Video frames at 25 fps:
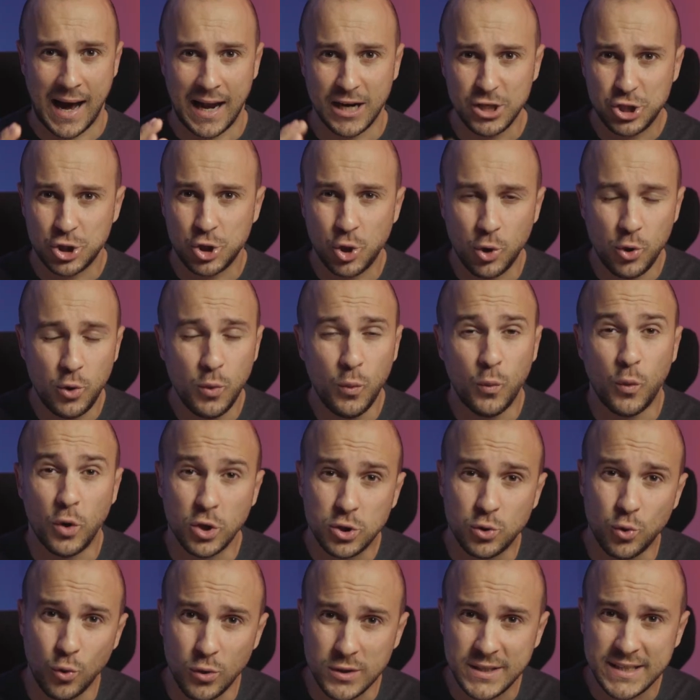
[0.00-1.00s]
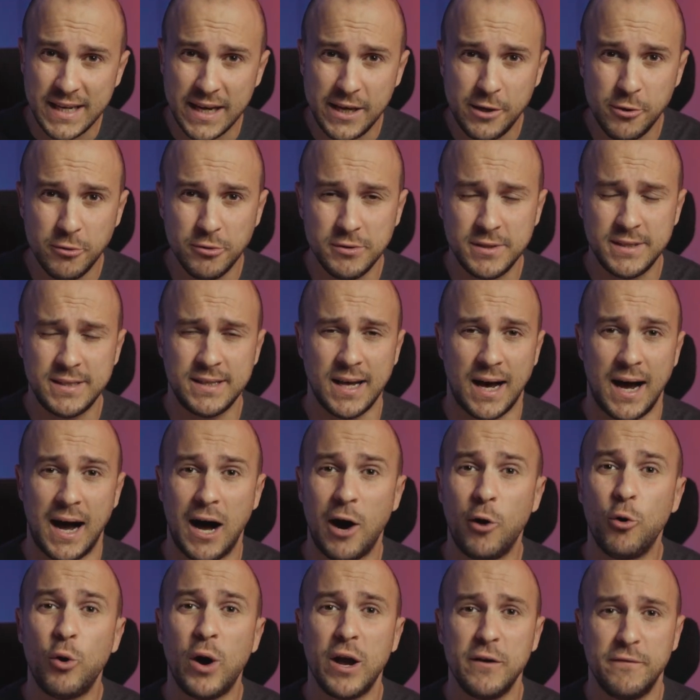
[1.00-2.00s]
I'll show you what tools I used,
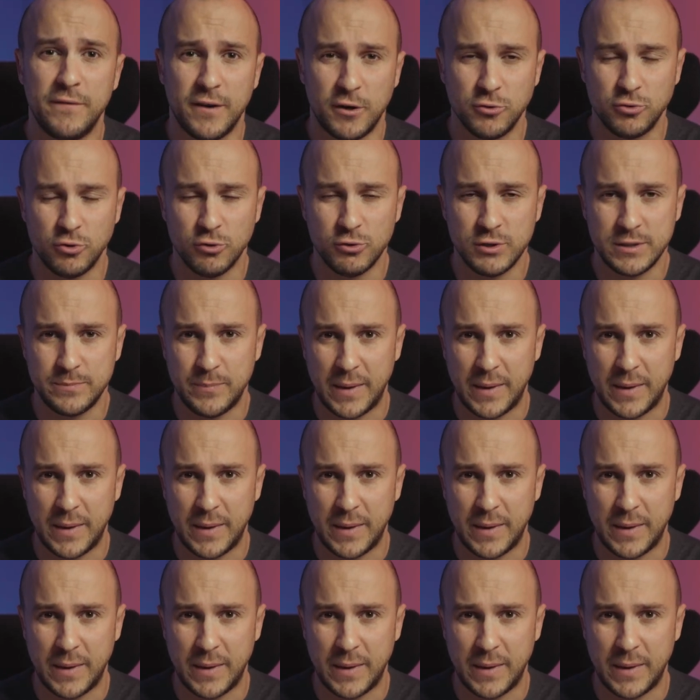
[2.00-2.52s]
how I found those